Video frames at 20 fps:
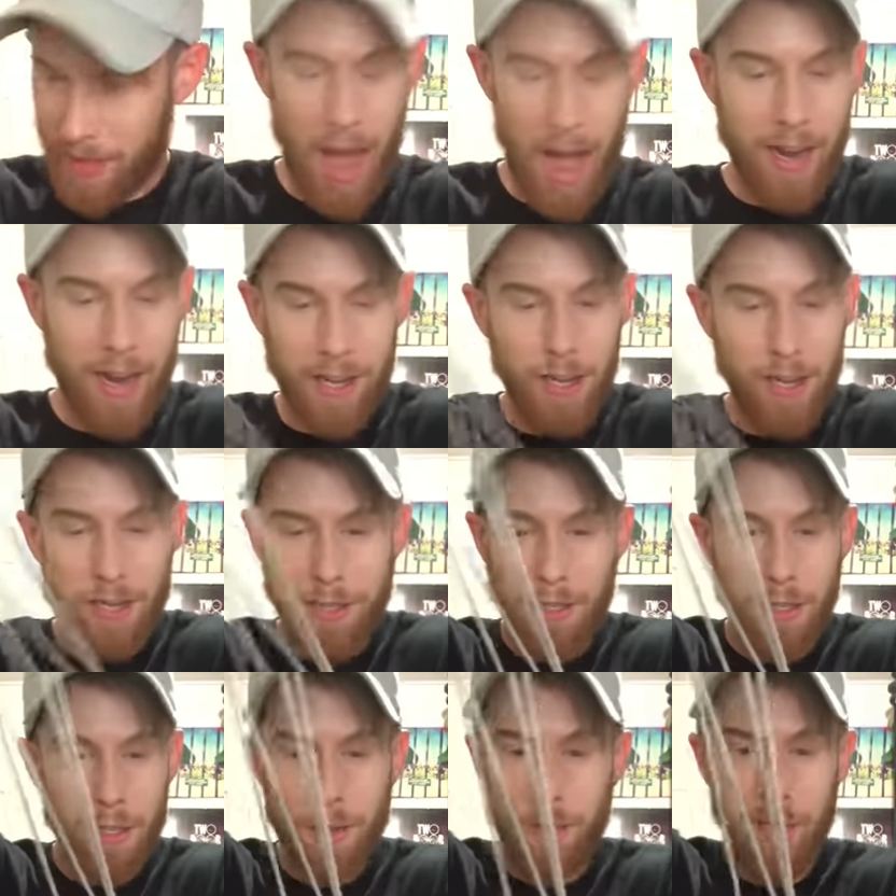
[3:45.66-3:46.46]
I
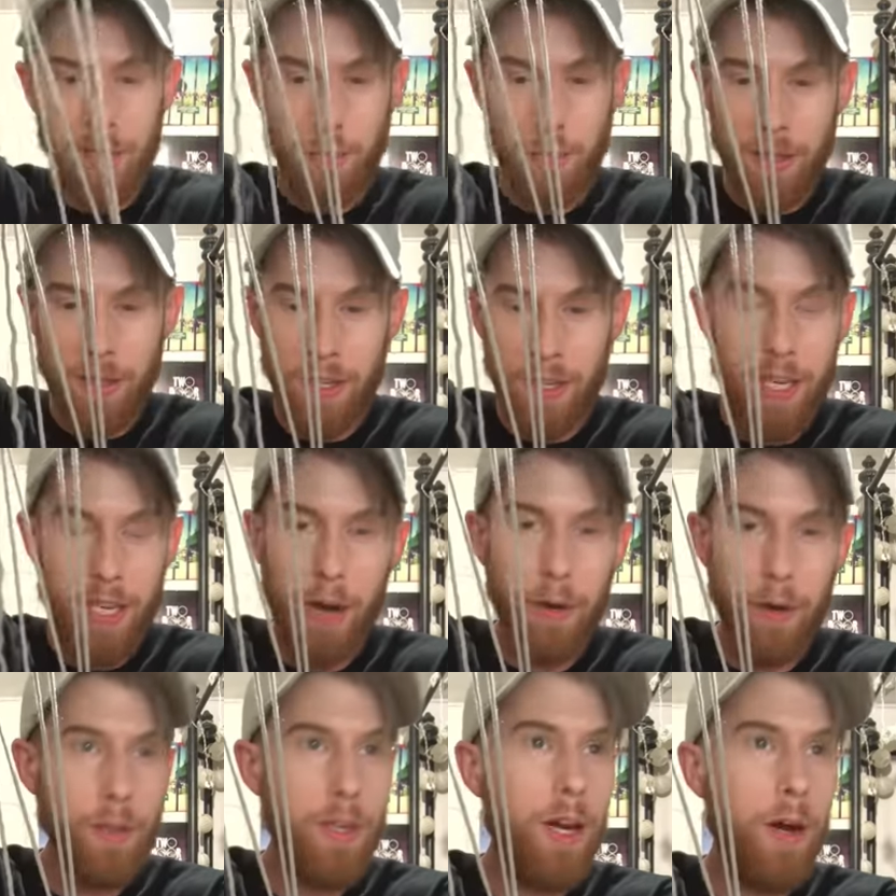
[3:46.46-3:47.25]
couldn't do this with a
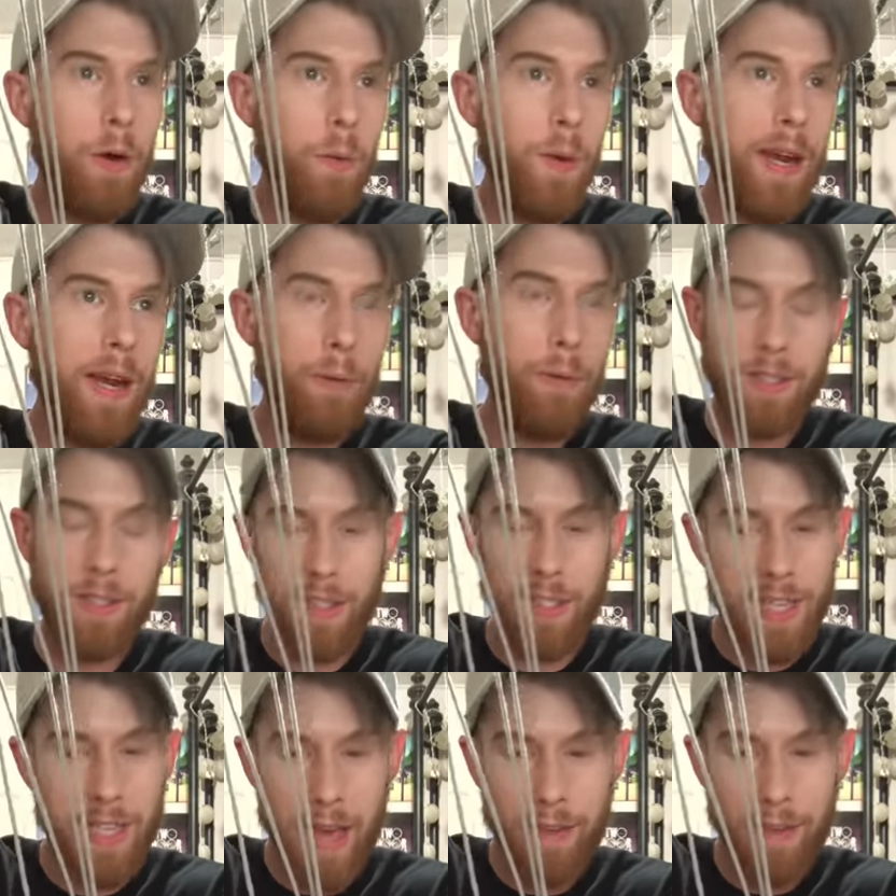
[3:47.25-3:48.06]
yo-yo when I was
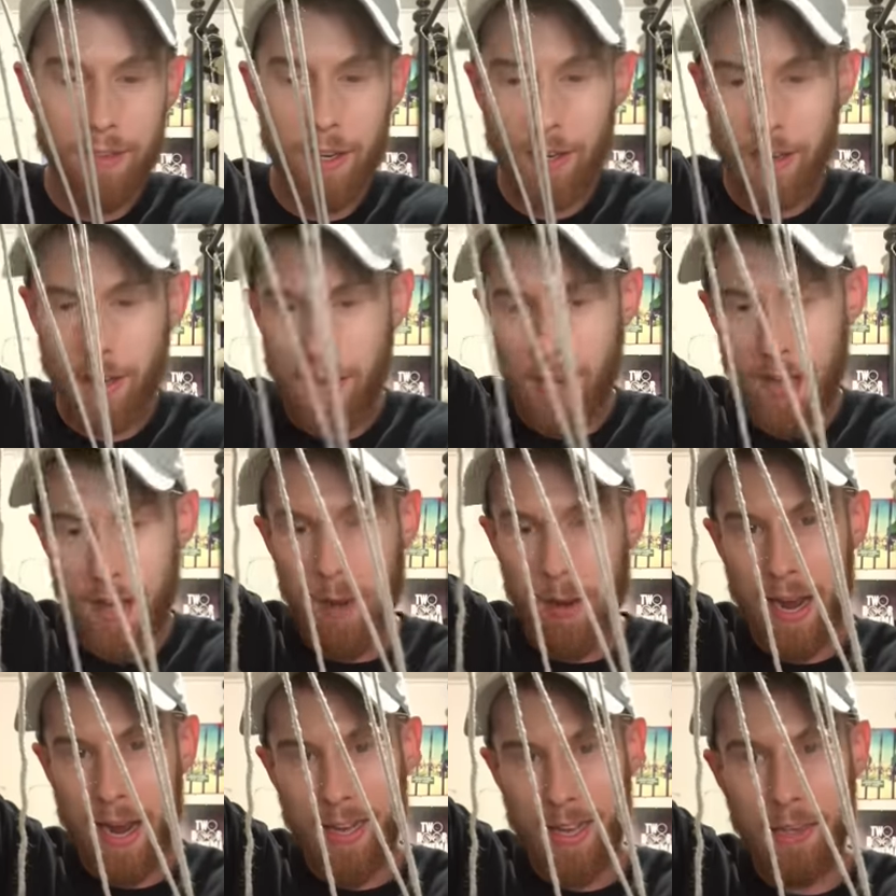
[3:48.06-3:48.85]
7,
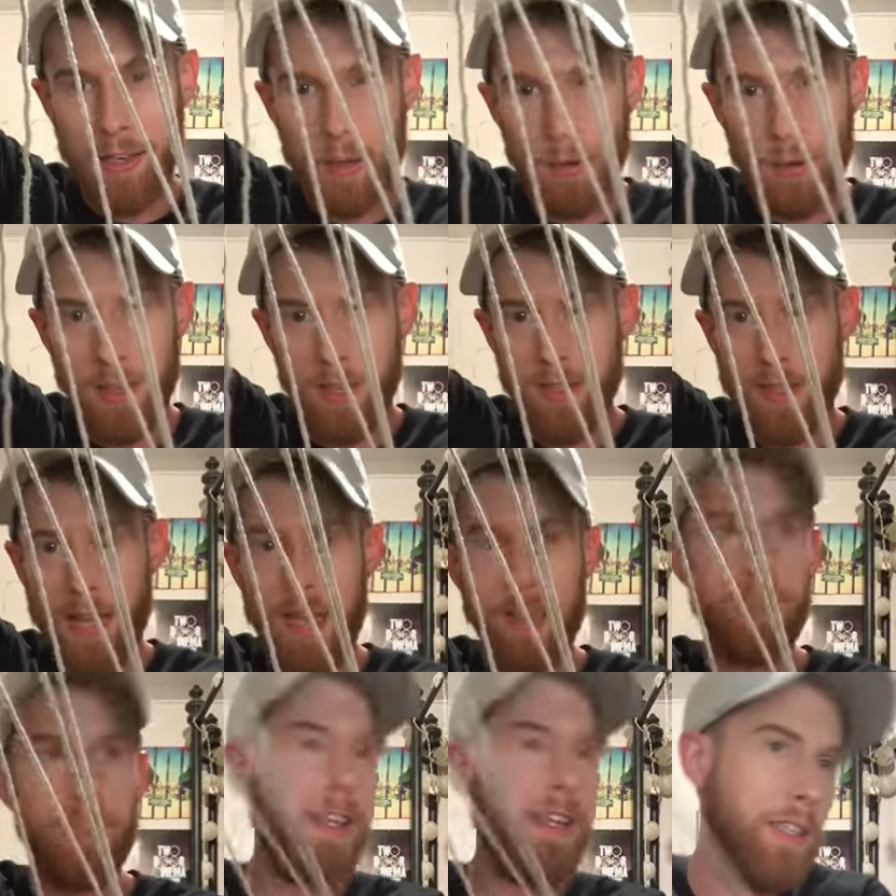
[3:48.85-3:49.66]
but I can do this
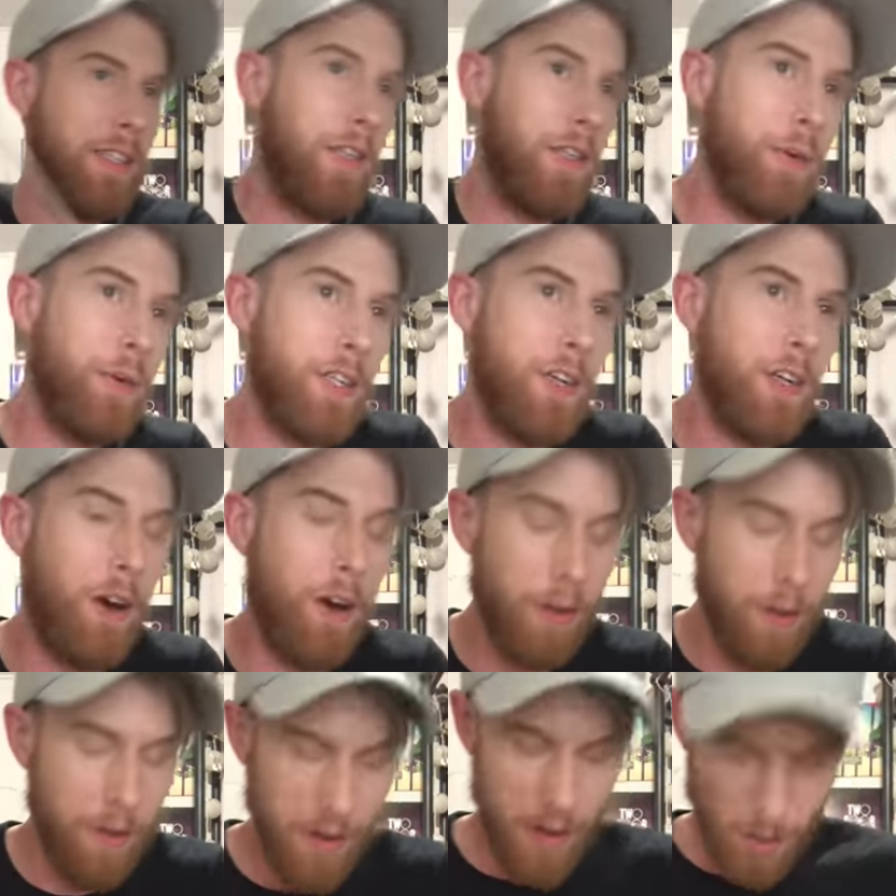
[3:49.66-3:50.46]
accidentally doing
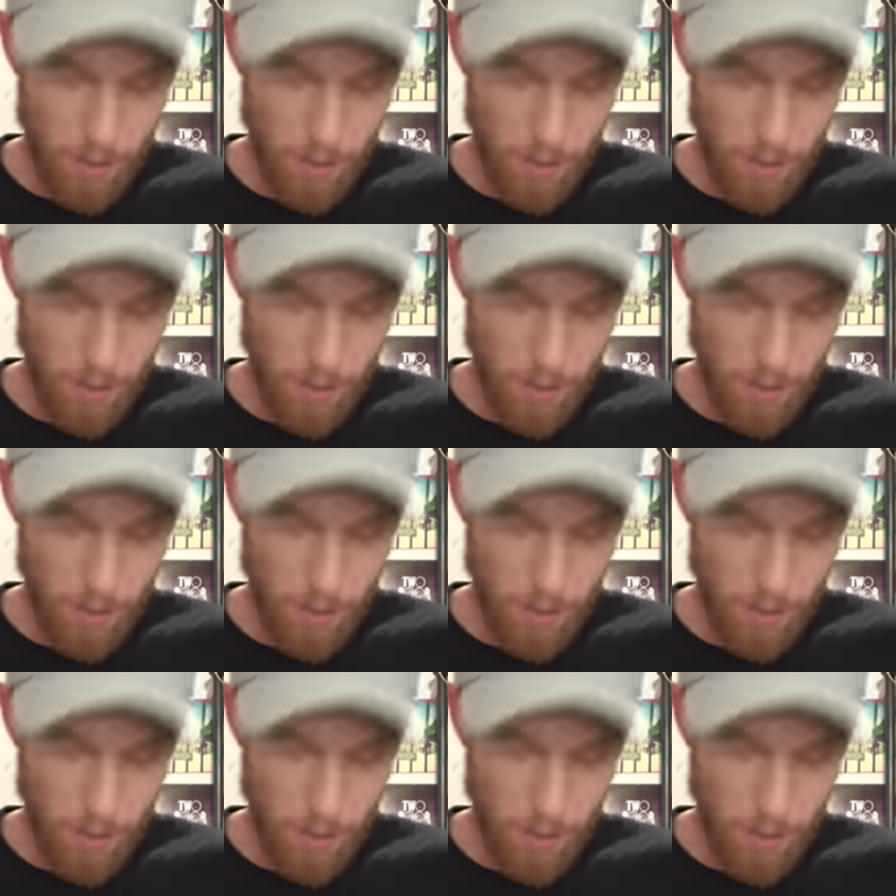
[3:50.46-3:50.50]
yarn?